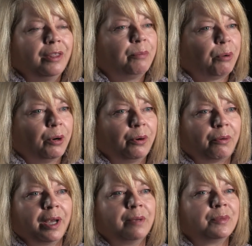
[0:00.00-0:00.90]
The
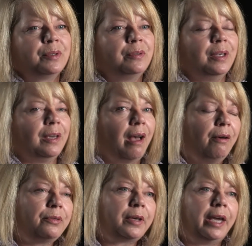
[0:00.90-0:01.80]
programs, the
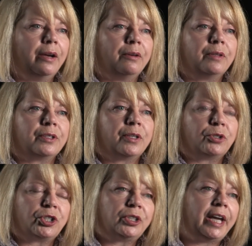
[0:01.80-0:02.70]
health care, the
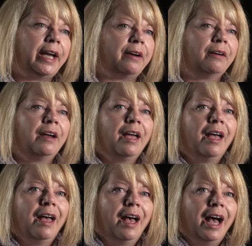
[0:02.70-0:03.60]
social care,
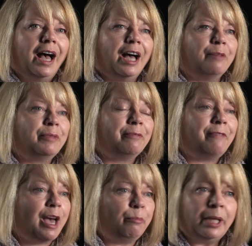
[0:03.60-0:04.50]
um, the
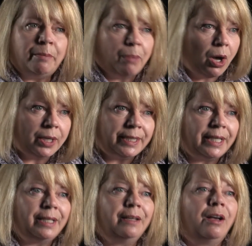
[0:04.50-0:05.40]
family
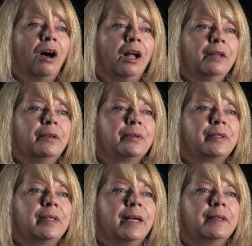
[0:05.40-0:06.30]
bonding, all
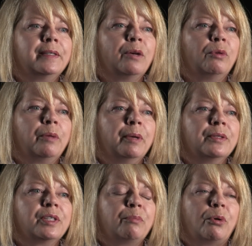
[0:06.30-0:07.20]
those things that would have
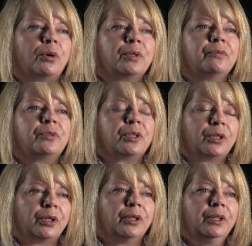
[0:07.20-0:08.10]
been supportive to
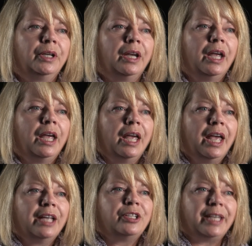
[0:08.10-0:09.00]
her
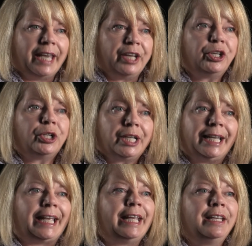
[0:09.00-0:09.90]
to get her
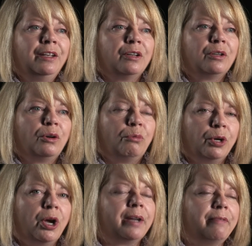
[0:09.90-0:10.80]
clean
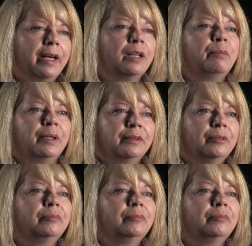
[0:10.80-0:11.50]
were not available.